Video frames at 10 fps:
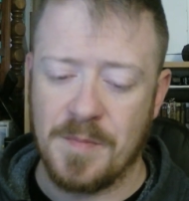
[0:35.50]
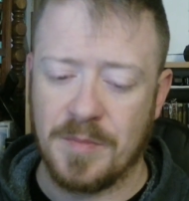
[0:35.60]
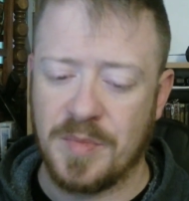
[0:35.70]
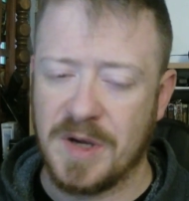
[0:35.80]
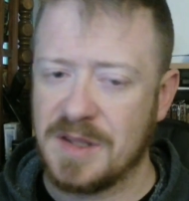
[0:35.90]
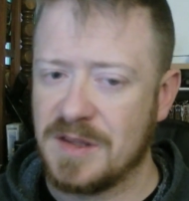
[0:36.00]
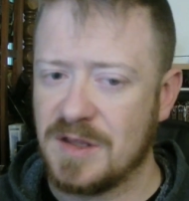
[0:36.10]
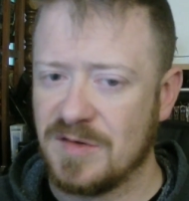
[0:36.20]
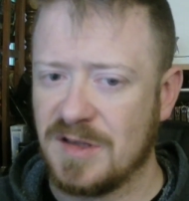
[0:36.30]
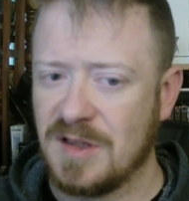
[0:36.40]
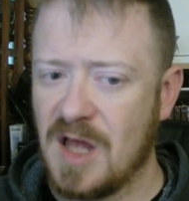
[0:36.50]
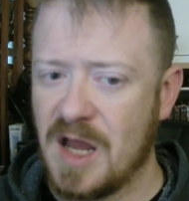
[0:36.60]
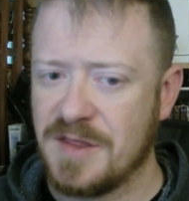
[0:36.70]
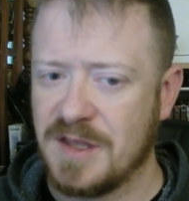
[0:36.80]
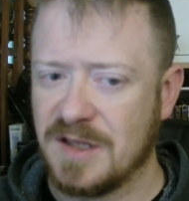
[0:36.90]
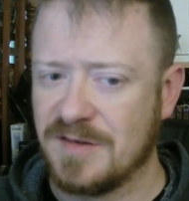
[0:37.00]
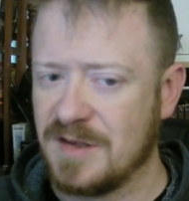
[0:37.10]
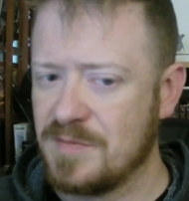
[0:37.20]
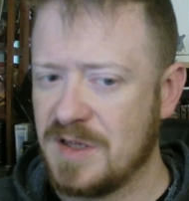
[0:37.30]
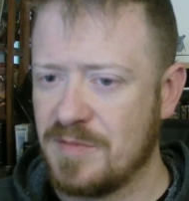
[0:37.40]
But there's a lot of things
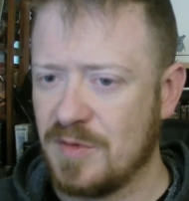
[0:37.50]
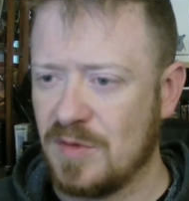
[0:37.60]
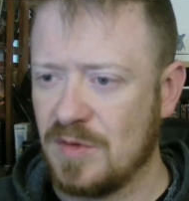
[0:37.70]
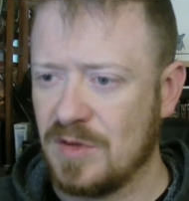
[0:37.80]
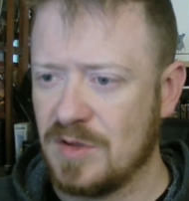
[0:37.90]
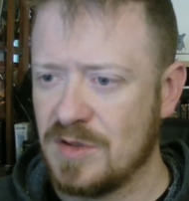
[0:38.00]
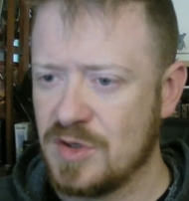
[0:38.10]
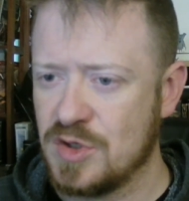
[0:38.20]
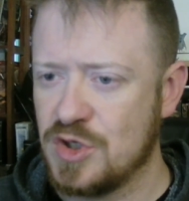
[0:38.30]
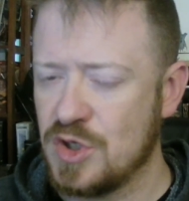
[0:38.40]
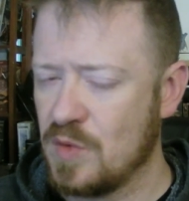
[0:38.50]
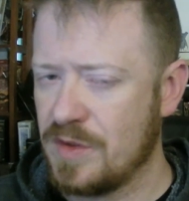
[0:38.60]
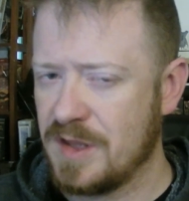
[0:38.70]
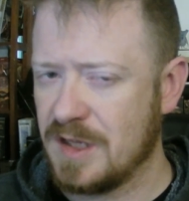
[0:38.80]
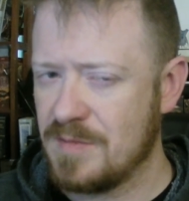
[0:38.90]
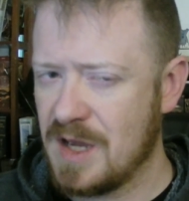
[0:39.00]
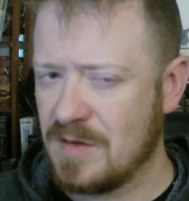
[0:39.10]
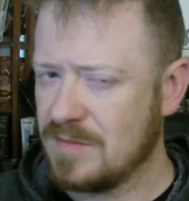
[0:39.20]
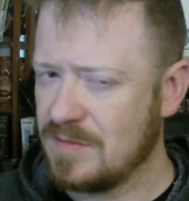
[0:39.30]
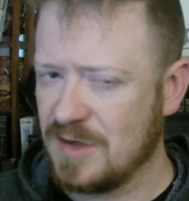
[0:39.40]
that people don't think
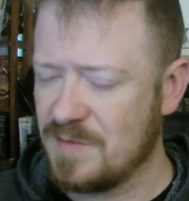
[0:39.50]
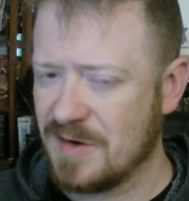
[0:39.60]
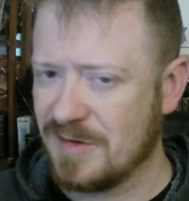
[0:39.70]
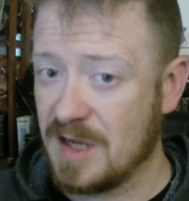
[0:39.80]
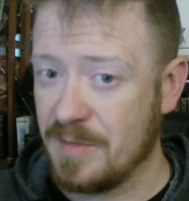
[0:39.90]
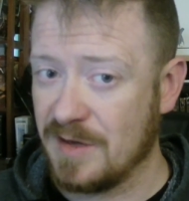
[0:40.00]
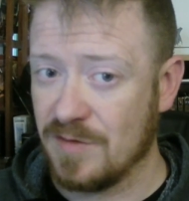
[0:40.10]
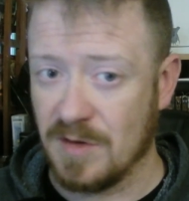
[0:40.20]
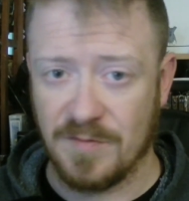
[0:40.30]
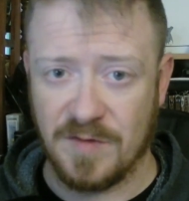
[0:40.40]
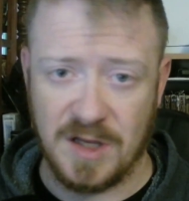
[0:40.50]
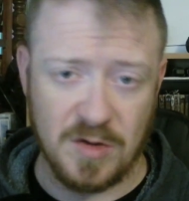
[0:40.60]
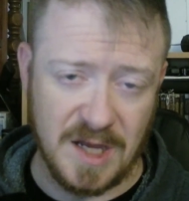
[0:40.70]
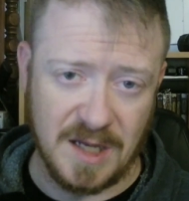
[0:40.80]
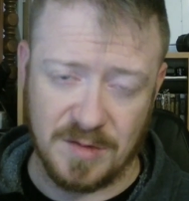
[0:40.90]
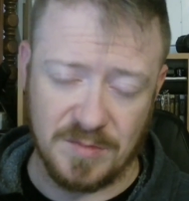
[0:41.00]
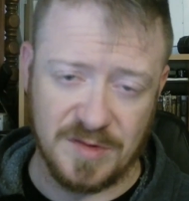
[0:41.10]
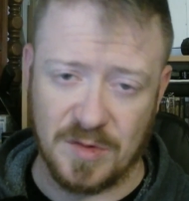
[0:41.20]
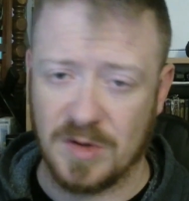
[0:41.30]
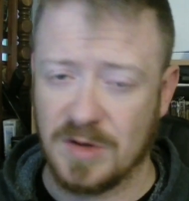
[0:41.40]
about, especially coming from video games,
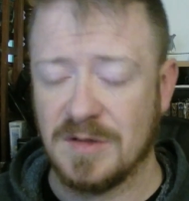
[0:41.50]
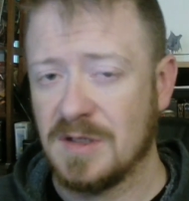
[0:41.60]
or